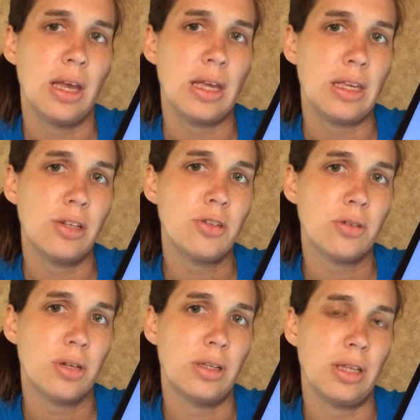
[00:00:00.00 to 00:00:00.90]
and get
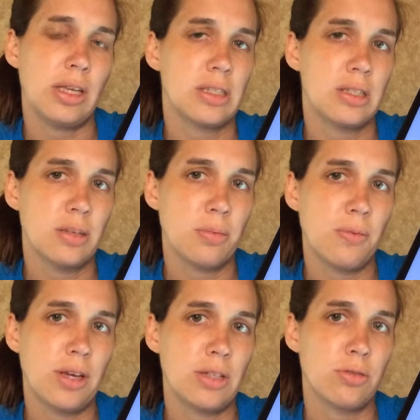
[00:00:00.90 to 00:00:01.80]
your colleagues and
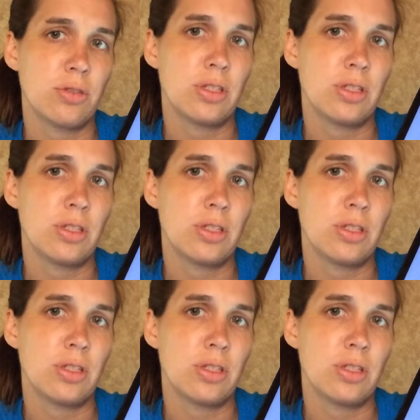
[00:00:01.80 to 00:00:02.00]
supervisors